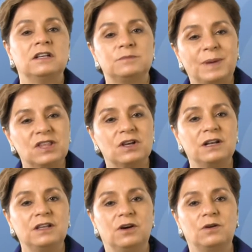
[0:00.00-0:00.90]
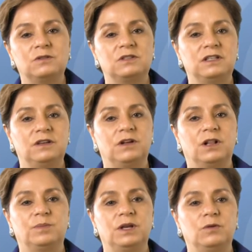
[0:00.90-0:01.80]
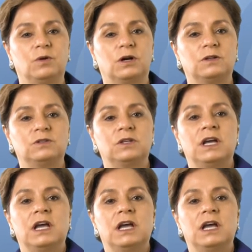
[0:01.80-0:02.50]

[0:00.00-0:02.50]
especially those in the developing world,